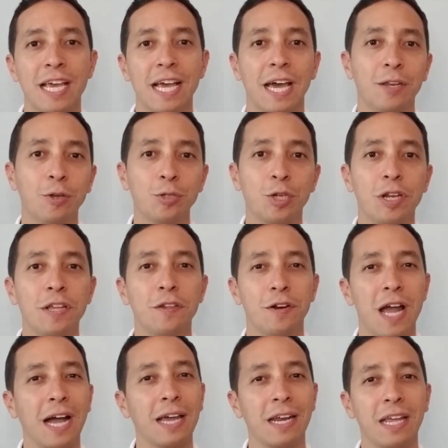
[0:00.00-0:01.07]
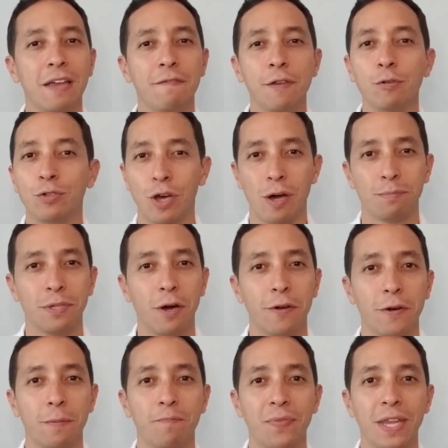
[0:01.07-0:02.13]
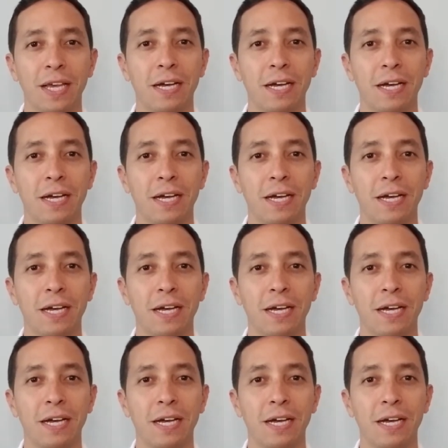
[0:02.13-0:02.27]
and usually they're not going to give you top dollar,